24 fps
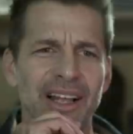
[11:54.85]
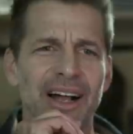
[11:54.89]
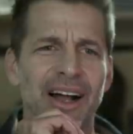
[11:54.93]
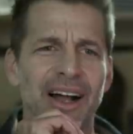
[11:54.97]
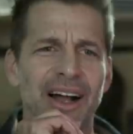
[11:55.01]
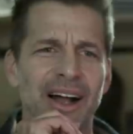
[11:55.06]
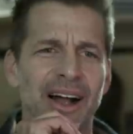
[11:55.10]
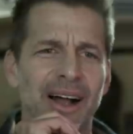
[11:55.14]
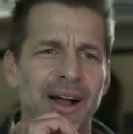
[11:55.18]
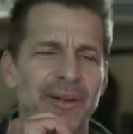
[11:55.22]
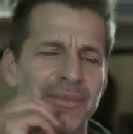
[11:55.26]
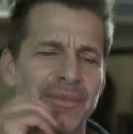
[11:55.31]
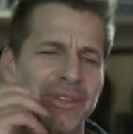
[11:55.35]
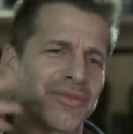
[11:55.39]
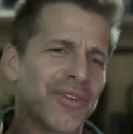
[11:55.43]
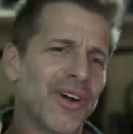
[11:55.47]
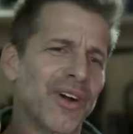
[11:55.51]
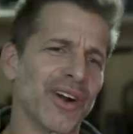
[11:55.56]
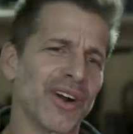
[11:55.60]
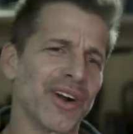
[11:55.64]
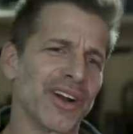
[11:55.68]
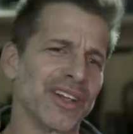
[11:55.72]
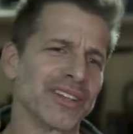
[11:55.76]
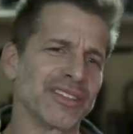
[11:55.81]
as far as
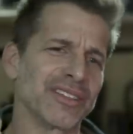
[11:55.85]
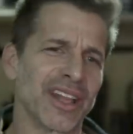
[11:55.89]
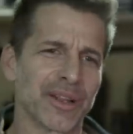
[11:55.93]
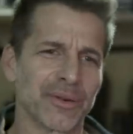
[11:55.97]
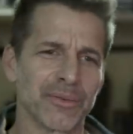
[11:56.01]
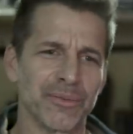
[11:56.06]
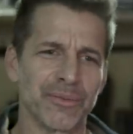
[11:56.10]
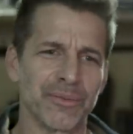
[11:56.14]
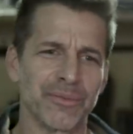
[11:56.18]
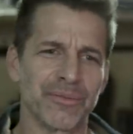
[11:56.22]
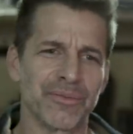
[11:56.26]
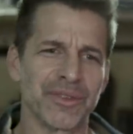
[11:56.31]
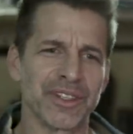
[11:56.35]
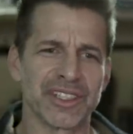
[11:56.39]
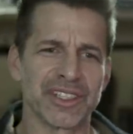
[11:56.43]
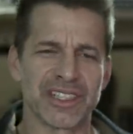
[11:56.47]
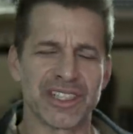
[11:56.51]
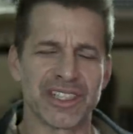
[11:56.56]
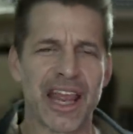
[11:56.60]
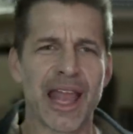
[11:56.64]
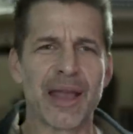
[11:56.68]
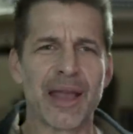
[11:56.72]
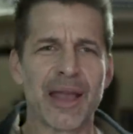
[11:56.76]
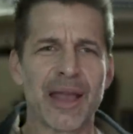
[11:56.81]
like the
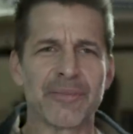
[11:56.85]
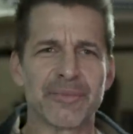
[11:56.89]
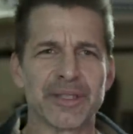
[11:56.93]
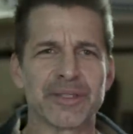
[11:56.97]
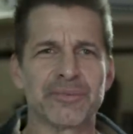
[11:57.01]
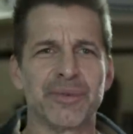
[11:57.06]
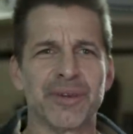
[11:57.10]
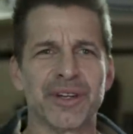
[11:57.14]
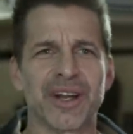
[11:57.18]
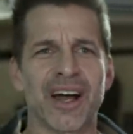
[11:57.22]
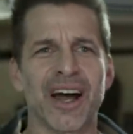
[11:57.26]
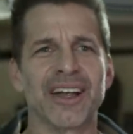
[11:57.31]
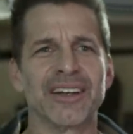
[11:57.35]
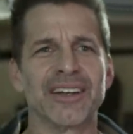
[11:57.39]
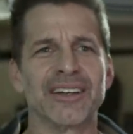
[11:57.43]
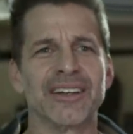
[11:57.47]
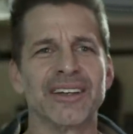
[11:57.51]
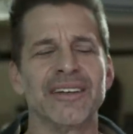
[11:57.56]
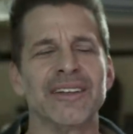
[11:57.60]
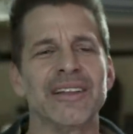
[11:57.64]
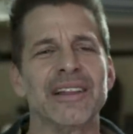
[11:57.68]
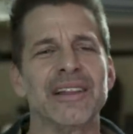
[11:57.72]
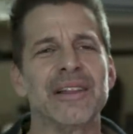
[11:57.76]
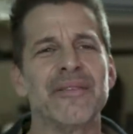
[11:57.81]
stamp it's put on
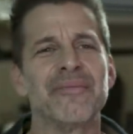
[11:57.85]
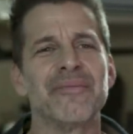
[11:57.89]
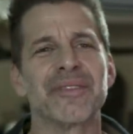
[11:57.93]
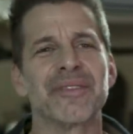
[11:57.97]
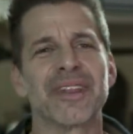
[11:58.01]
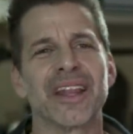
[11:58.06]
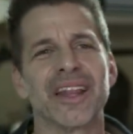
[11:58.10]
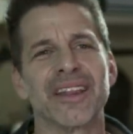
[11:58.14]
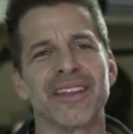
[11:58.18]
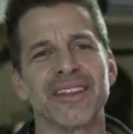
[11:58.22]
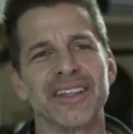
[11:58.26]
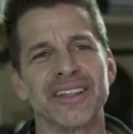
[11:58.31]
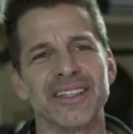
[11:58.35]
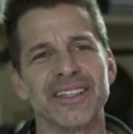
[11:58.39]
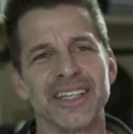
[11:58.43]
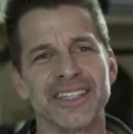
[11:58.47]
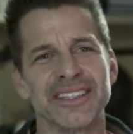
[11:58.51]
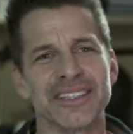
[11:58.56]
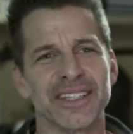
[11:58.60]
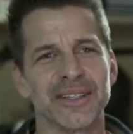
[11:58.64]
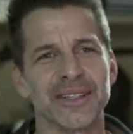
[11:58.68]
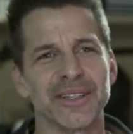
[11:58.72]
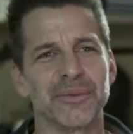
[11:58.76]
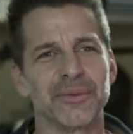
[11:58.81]
the DC
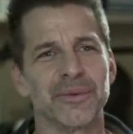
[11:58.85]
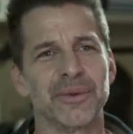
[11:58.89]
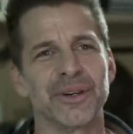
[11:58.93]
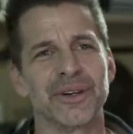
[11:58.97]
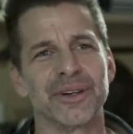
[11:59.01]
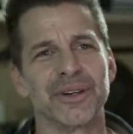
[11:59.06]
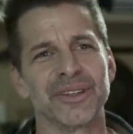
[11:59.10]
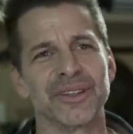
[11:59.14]
world.